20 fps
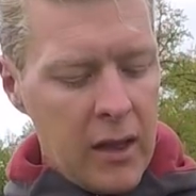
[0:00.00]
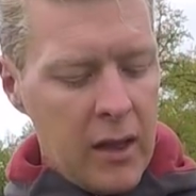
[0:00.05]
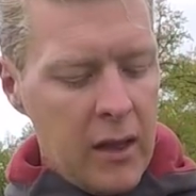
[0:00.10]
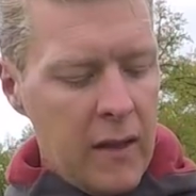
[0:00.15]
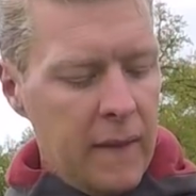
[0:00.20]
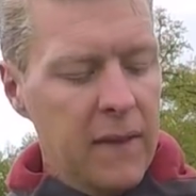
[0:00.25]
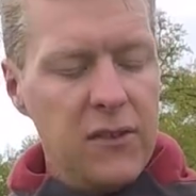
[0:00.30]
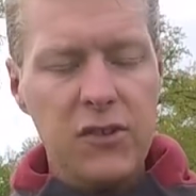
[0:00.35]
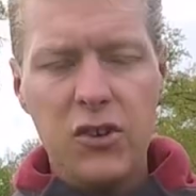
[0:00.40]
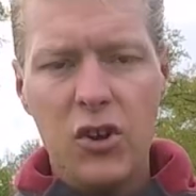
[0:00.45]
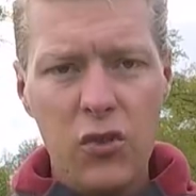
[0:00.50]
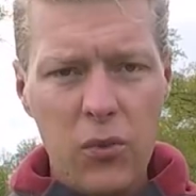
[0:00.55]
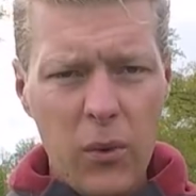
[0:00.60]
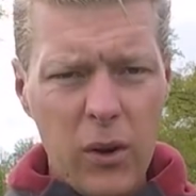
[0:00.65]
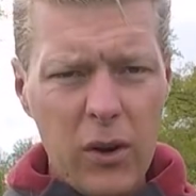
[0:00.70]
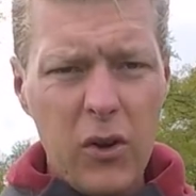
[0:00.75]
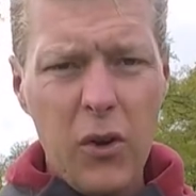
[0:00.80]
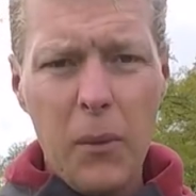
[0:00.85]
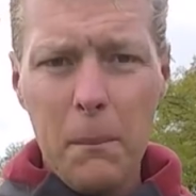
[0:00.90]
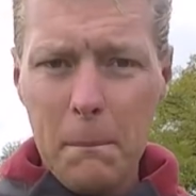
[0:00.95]
There's another
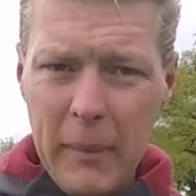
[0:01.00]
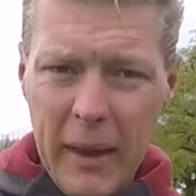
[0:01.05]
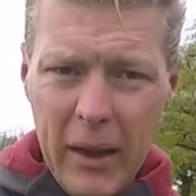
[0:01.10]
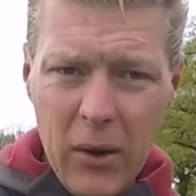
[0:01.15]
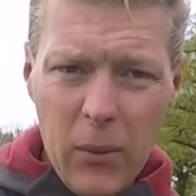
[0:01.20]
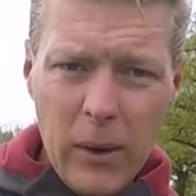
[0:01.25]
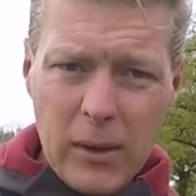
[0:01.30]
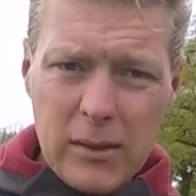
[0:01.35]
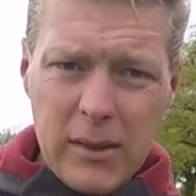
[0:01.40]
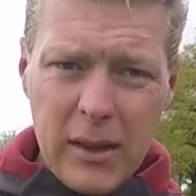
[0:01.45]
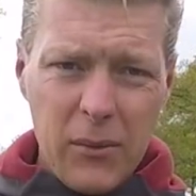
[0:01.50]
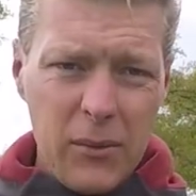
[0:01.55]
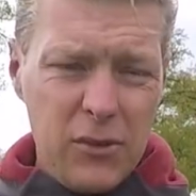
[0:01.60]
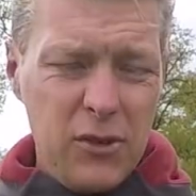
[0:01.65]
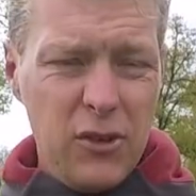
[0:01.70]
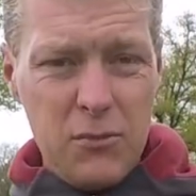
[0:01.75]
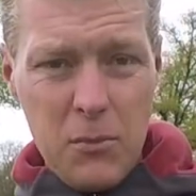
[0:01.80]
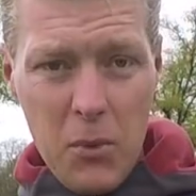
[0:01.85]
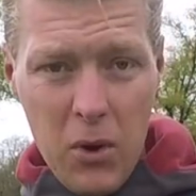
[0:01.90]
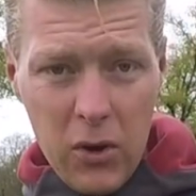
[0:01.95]
one called MIG welding, which
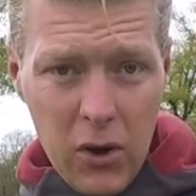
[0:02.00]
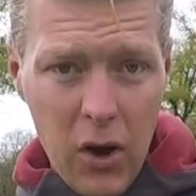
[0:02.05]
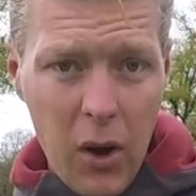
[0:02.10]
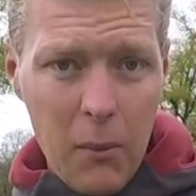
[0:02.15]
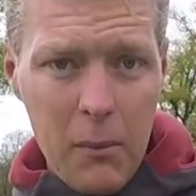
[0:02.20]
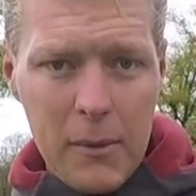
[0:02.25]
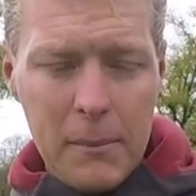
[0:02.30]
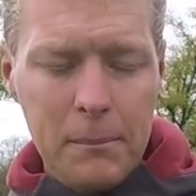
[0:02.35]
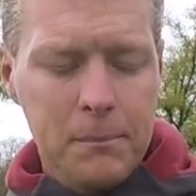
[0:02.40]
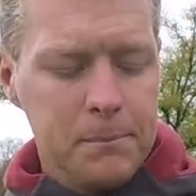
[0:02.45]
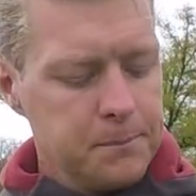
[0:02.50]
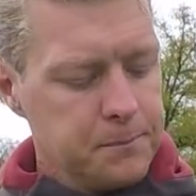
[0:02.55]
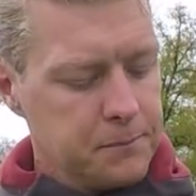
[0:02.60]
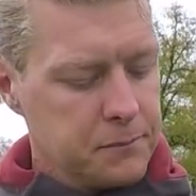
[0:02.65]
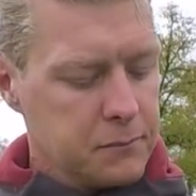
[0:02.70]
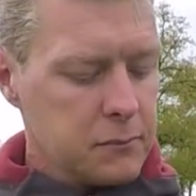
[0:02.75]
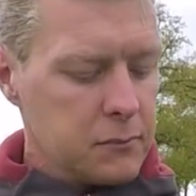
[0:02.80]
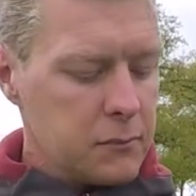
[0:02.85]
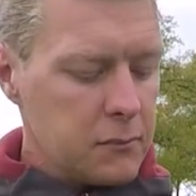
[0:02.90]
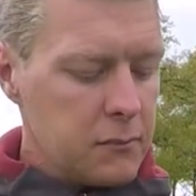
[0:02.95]
is more common,
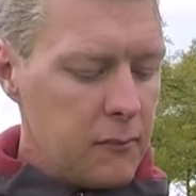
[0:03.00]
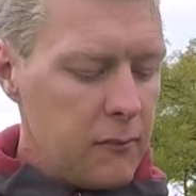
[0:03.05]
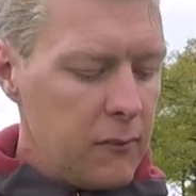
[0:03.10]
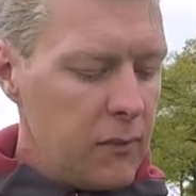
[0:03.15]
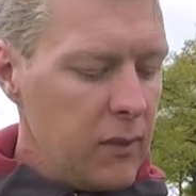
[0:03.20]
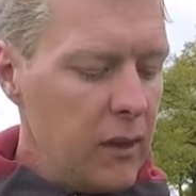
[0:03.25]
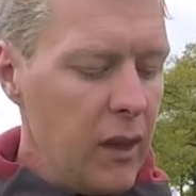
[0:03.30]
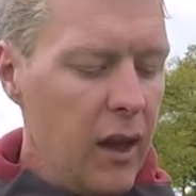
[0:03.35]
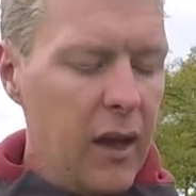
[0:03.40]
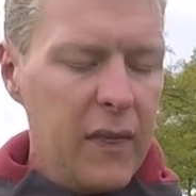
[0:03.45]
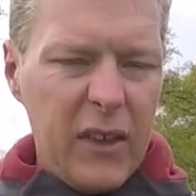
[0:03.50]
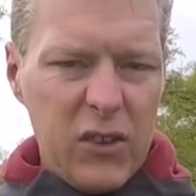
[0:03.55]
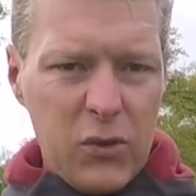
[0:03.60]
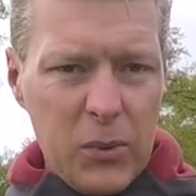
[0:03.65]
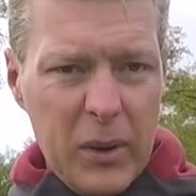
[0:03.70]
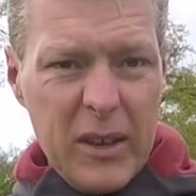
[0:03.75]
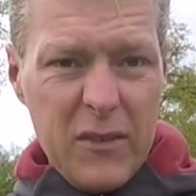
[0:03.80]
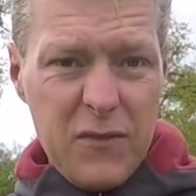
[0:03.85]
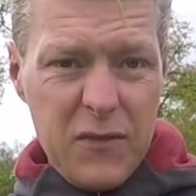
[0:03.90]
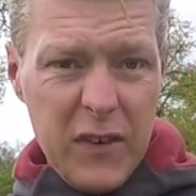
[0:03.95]
and that's
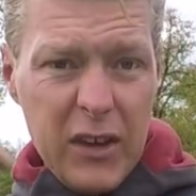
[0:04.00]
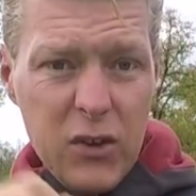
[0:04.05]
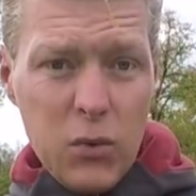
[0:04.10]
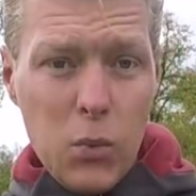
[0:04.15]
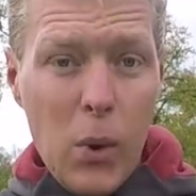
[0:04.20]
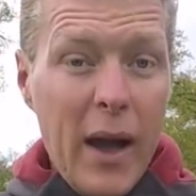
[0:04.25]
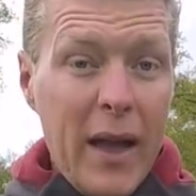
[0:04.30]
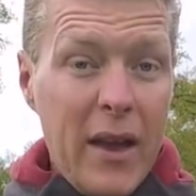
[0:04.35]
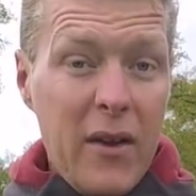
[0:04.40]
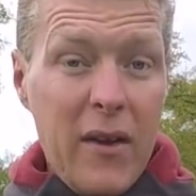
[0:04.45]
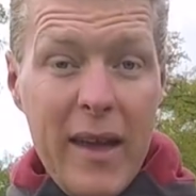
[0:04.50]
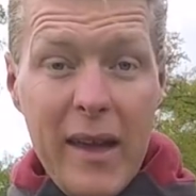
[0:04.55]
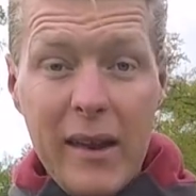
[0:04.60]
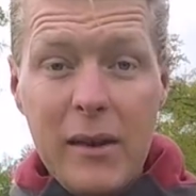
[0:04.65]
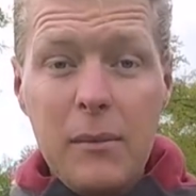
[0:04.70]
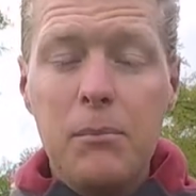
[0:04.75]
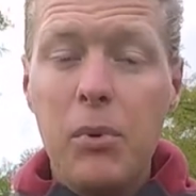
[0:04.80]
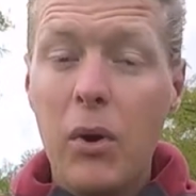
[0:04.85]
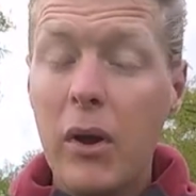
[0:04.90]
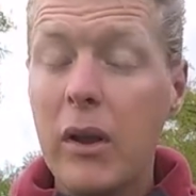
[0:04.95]
when you feed wire
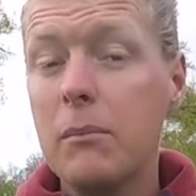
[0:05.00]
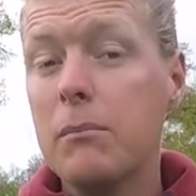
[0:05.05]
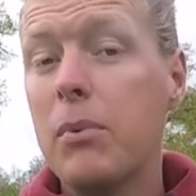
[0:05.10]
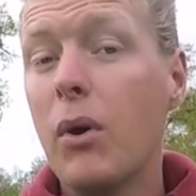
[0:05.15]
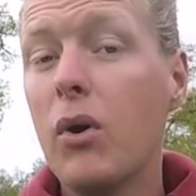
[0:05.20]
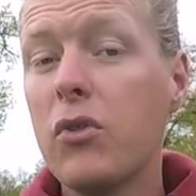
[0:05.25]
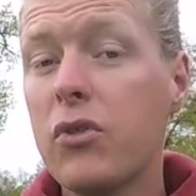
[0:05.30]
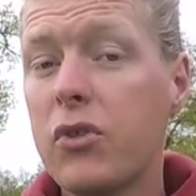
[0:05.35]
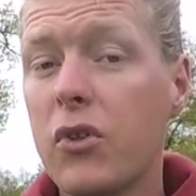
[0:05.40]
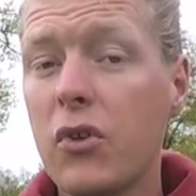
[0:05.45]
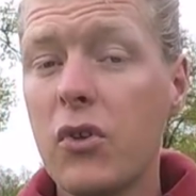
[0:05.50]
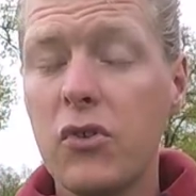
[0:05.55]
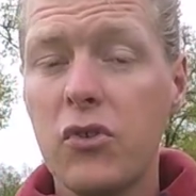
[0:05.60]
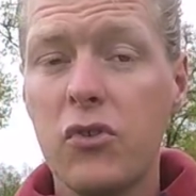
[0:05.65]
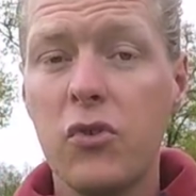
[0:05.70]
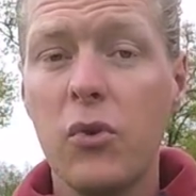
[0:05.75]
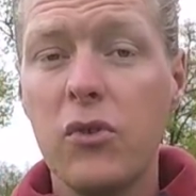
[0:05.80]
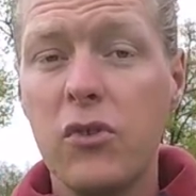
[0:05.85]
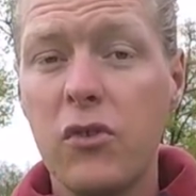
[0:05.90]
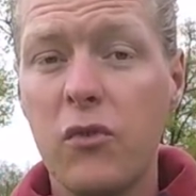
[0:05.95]
in, but in both those
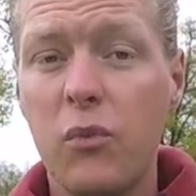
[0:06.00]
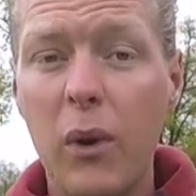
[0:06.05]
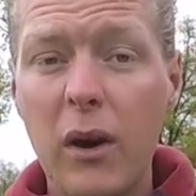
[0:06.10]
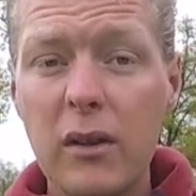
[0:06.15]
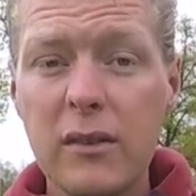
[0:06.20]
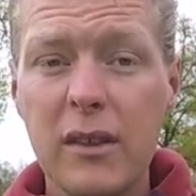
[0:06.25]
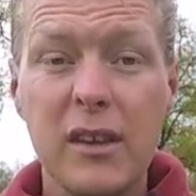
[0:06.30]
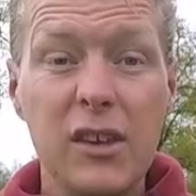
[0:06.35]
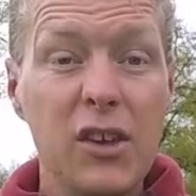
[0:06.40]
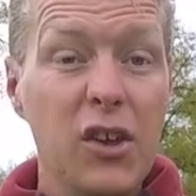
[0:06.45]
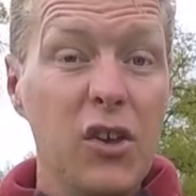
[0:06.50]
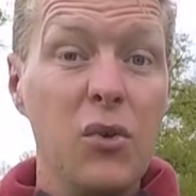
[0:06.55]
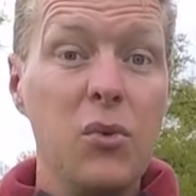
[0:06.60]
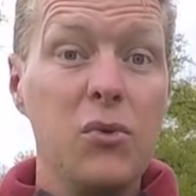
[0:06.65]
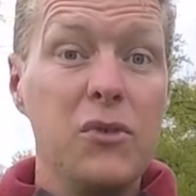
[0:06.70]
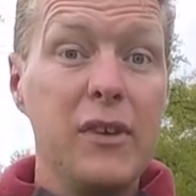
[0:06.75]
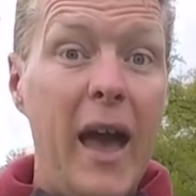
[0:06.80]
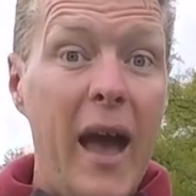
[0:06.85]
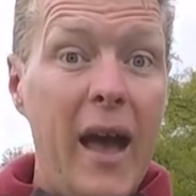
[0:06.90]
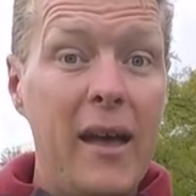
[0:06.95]
sorts of welding you use
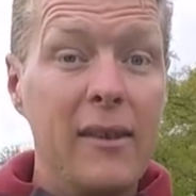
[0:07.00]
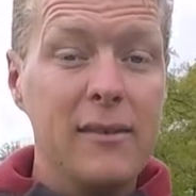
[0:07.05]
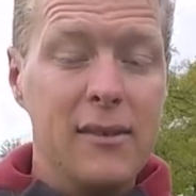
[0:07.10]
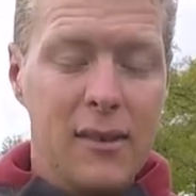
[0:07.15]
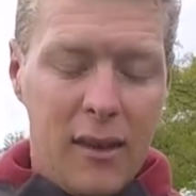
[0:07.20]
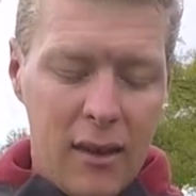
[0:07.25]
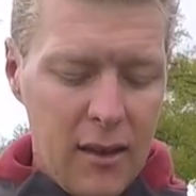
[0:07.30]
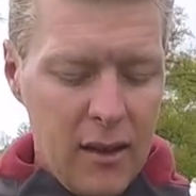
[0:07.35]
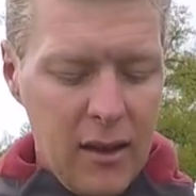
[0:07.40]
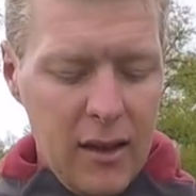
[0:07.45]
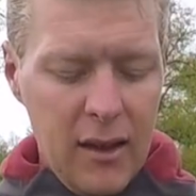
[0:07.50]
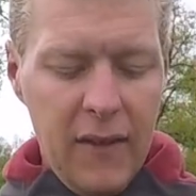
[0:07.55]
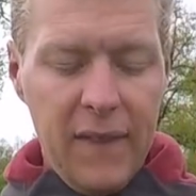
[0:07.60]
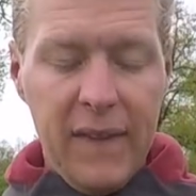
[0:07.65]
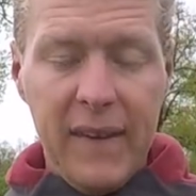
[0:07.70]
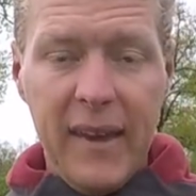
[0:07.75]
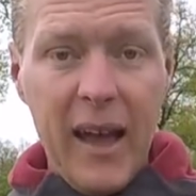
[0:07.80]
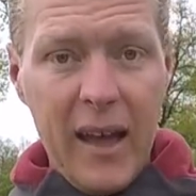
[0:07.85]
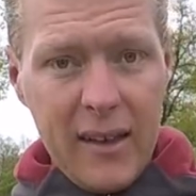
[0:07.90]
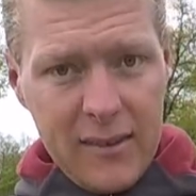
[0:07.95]
gas, and the
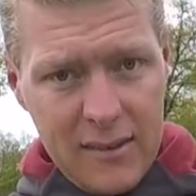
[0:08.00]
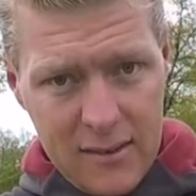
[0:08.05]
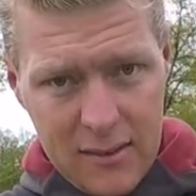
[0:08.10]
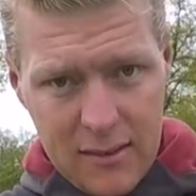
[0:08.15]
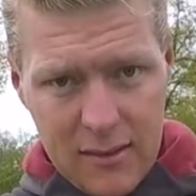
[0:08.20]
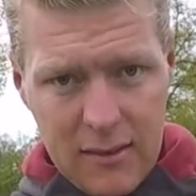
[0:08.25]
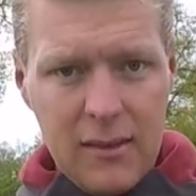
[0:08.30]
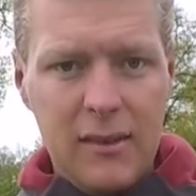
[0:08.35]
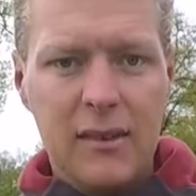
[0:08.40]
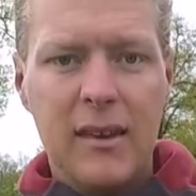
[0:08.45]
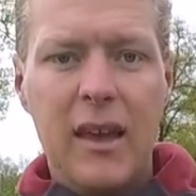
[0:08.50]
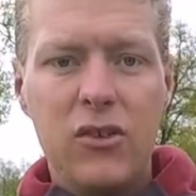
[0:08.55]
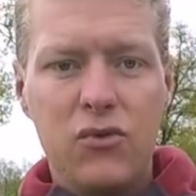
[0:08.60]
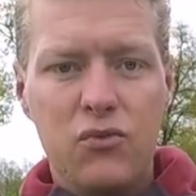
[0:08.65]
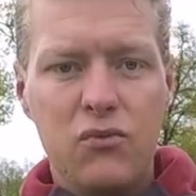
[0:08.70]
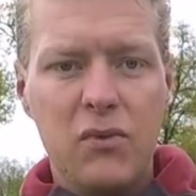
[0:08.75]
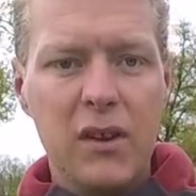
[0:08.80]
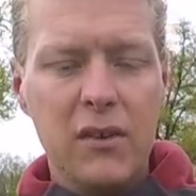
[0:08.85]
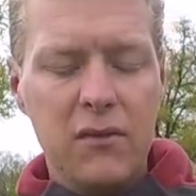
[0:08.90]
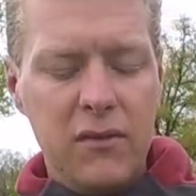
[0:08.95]
gas gets
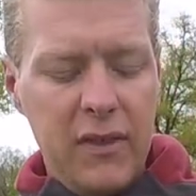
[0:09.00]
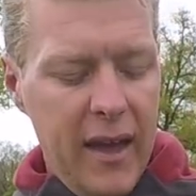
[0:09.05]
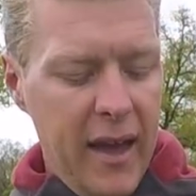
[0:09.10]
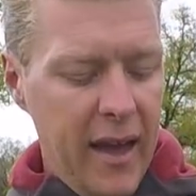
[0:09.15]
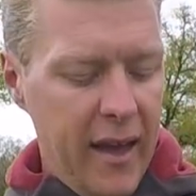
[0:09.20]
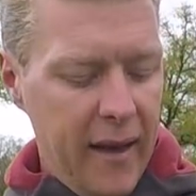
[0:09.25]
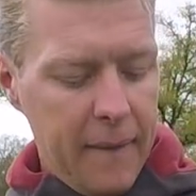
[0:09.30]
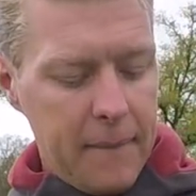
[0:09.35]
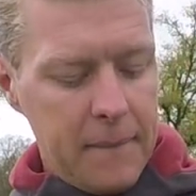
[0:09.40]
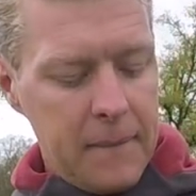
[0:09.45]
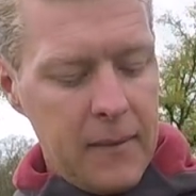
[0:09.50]
rid of the air.